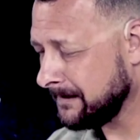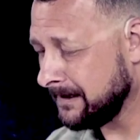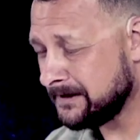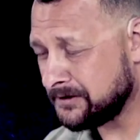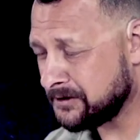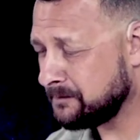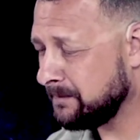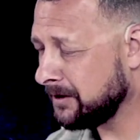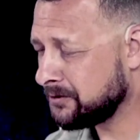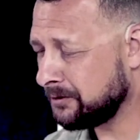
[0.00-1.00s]
And it's a
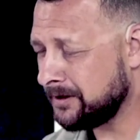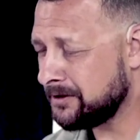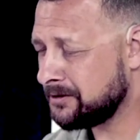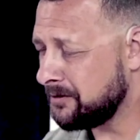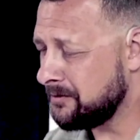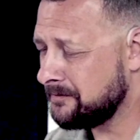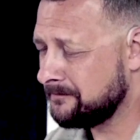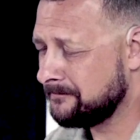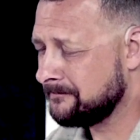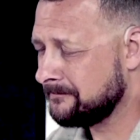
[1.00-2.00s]
spiritual issue.
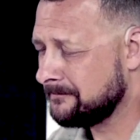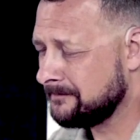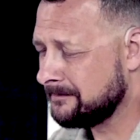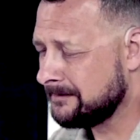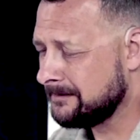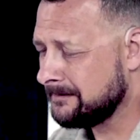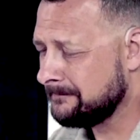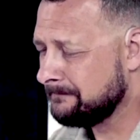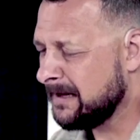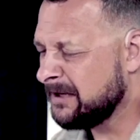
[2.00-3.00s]

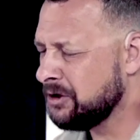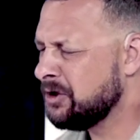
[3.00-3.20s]
And